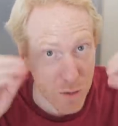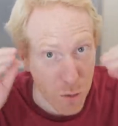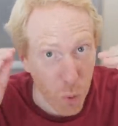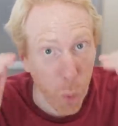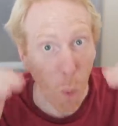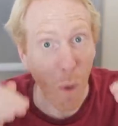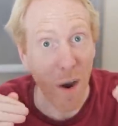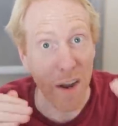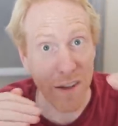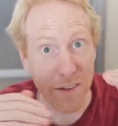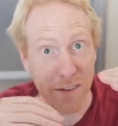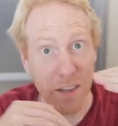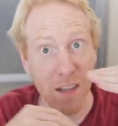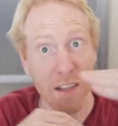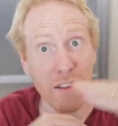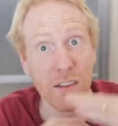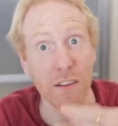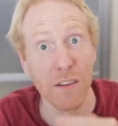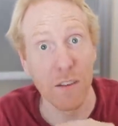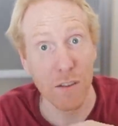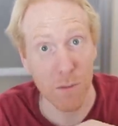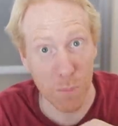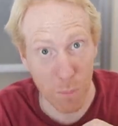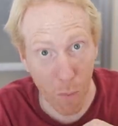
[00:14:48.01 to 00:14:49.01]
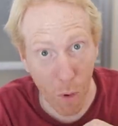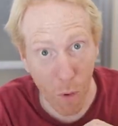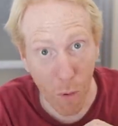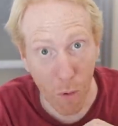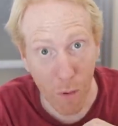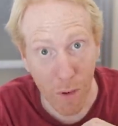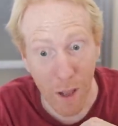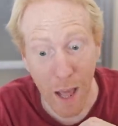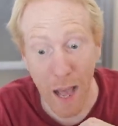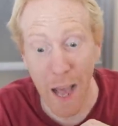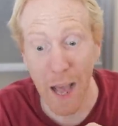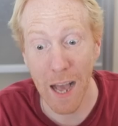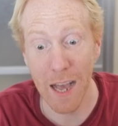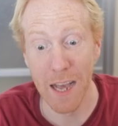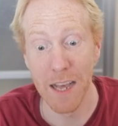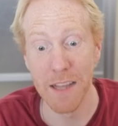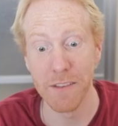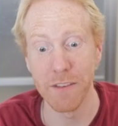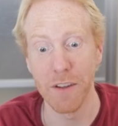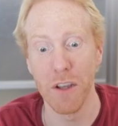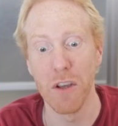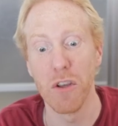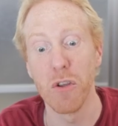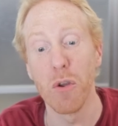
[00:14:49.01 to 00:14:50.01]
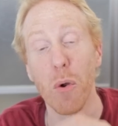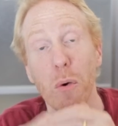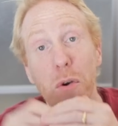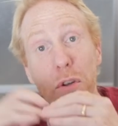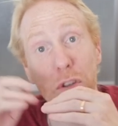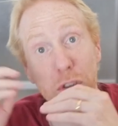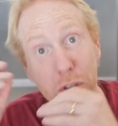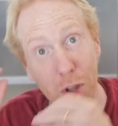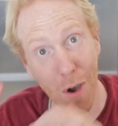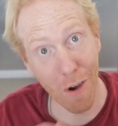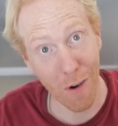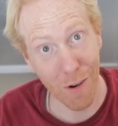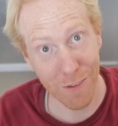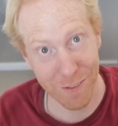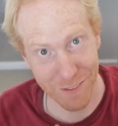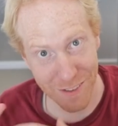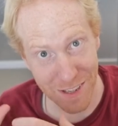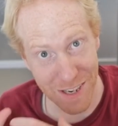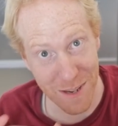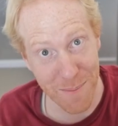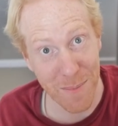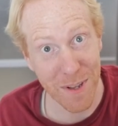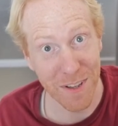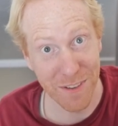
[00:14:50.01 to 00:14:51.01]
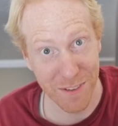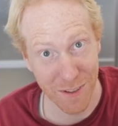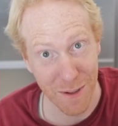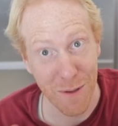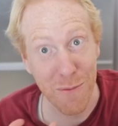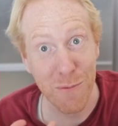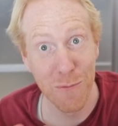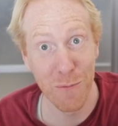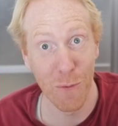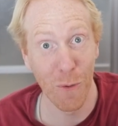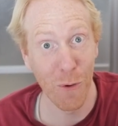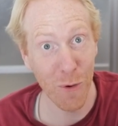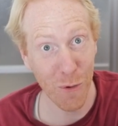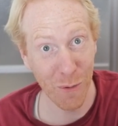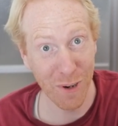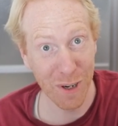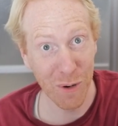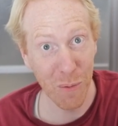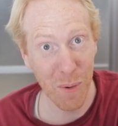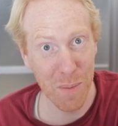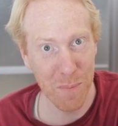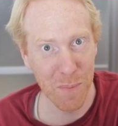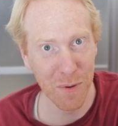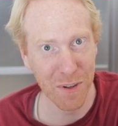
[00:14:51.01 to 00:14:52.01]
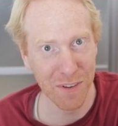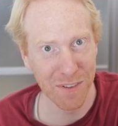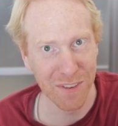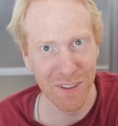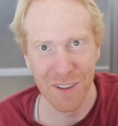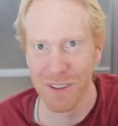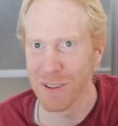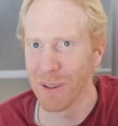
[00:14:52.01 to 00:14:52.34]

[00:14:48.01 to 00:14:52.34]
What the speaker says: twice as small as your Dawes limit for your equipment.